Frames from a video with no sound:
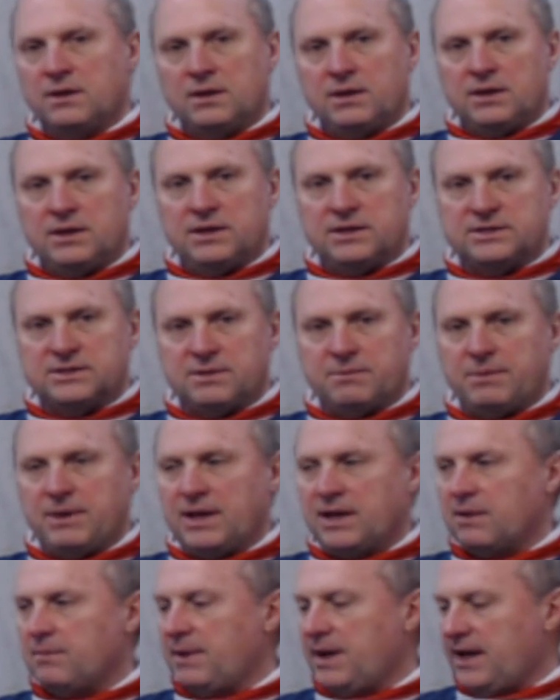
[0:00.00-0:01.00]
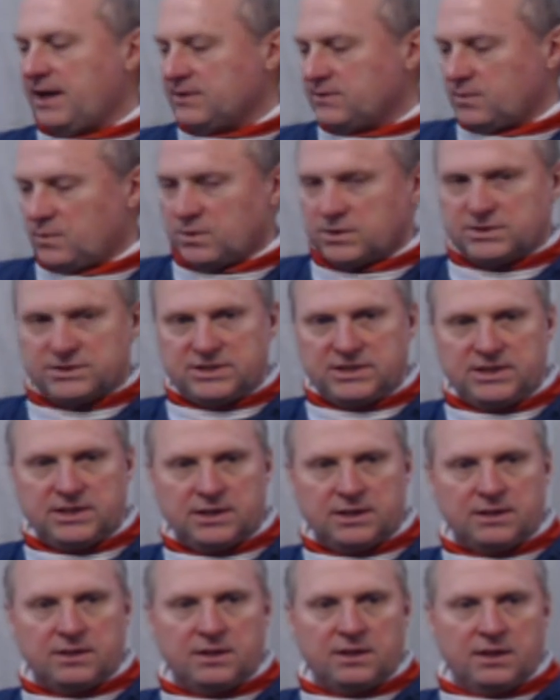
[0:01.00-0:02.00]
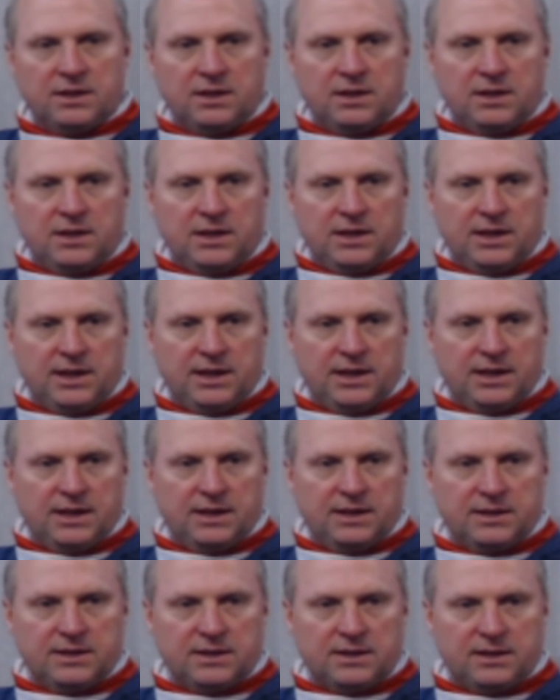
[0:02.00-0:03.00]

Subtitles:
is a Mega Bass 110, and